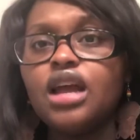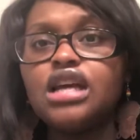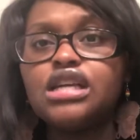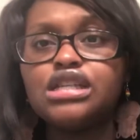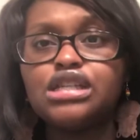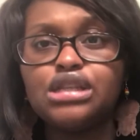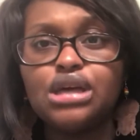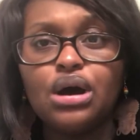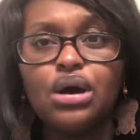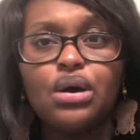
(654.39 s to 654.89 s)

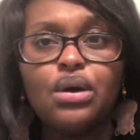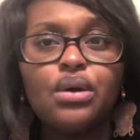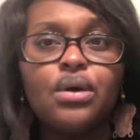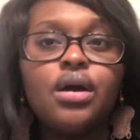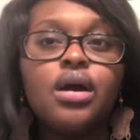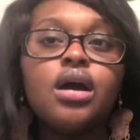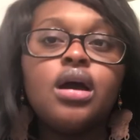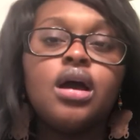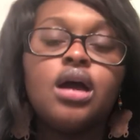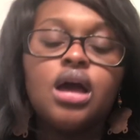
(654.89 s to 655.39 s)
So,
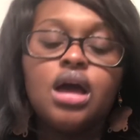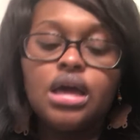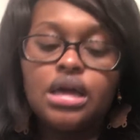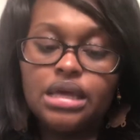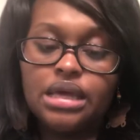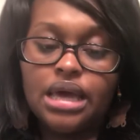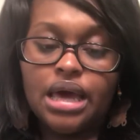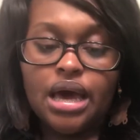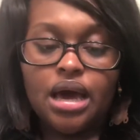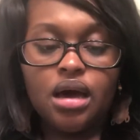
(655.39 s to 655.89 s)

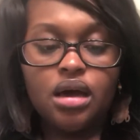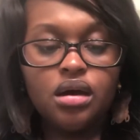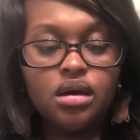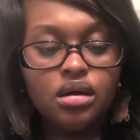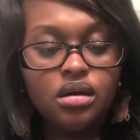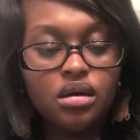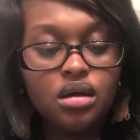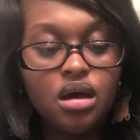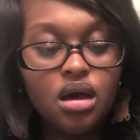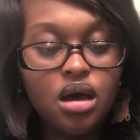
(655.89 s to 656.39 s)
yeah.
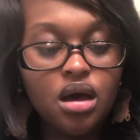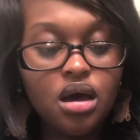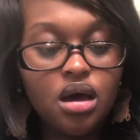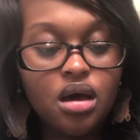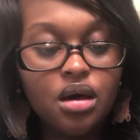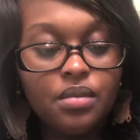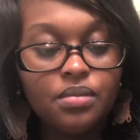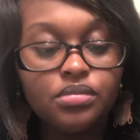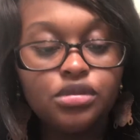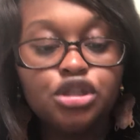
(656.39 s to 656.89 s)

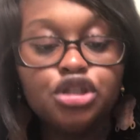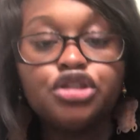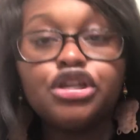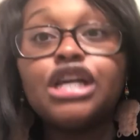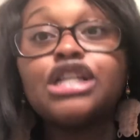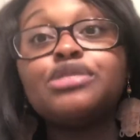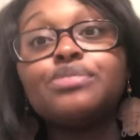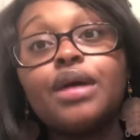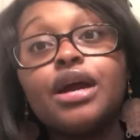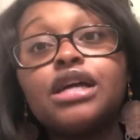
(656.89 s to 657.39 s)

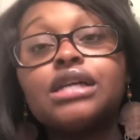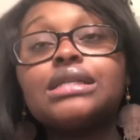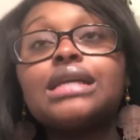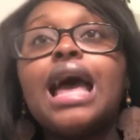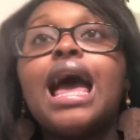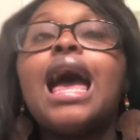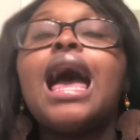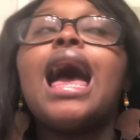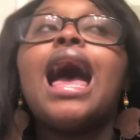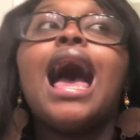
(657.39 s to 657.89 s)
Stretch marks.
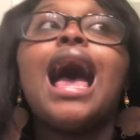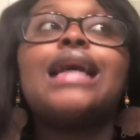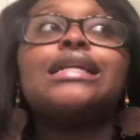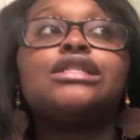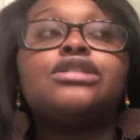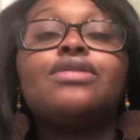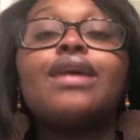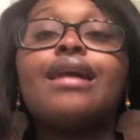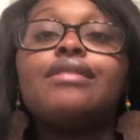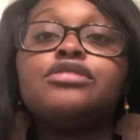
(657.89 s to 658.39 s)
I
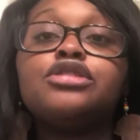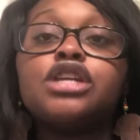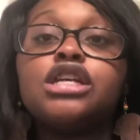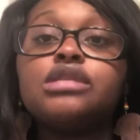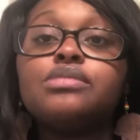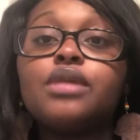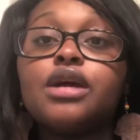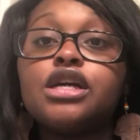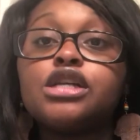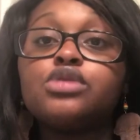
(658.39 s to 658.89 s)
do have
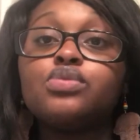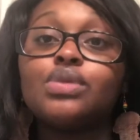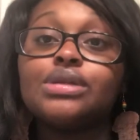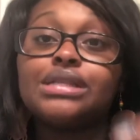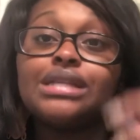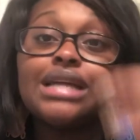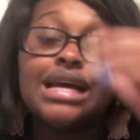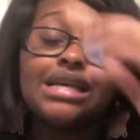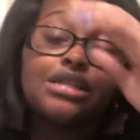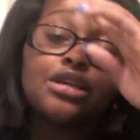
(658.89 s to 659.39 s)
stretch marks. When
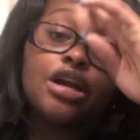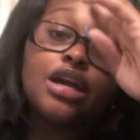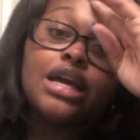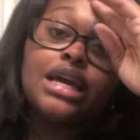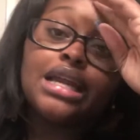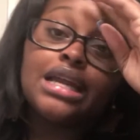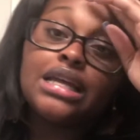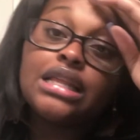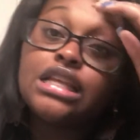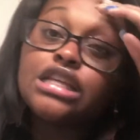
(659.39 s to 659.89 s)
did I start
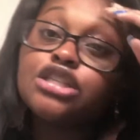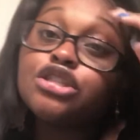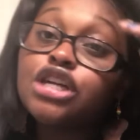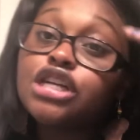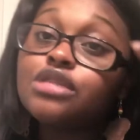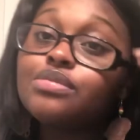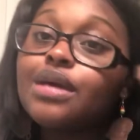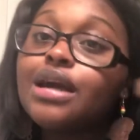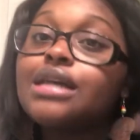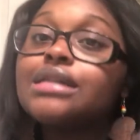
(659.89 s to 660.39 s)
getting the
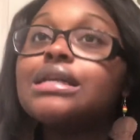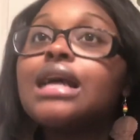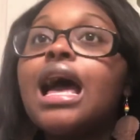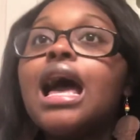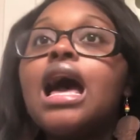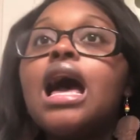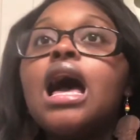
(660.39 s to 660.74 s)
stretch marks?